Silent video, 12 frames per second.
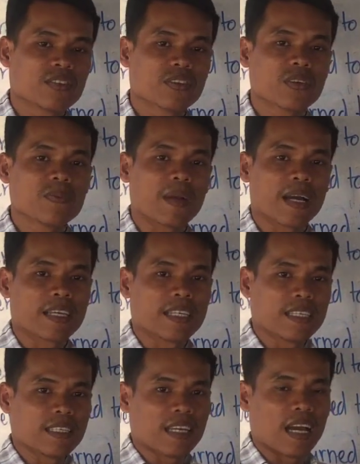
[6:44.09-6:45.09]
through
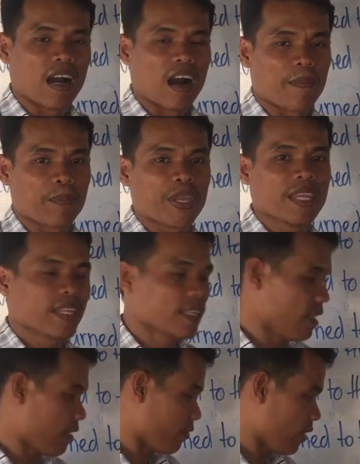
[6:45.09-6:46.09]
my
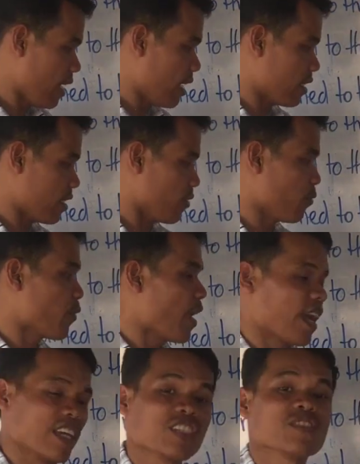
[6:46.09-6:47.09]
opinion, I think that
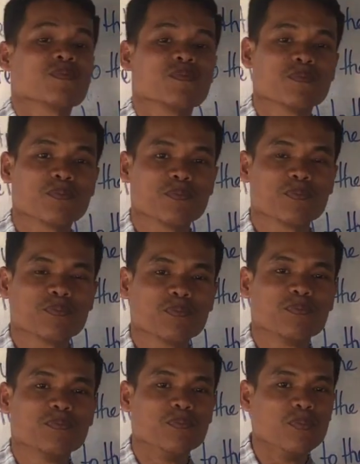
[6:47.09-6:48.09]
where is
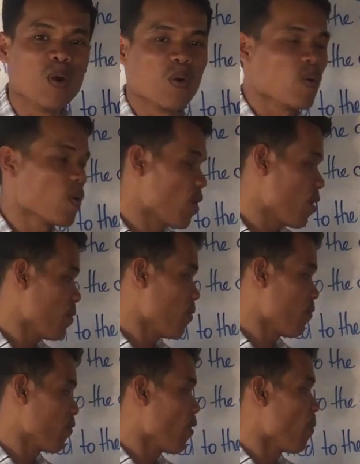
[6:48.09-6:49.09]
more
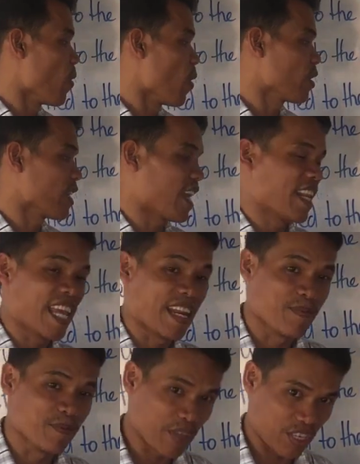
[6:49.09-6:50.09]
formal than
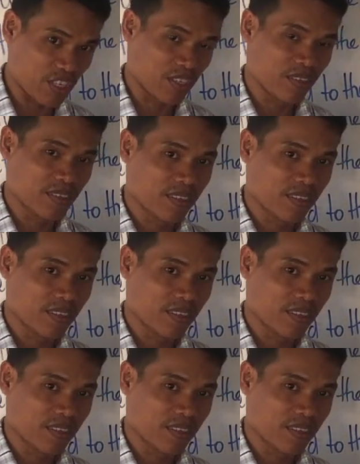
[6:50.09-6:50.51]
in which,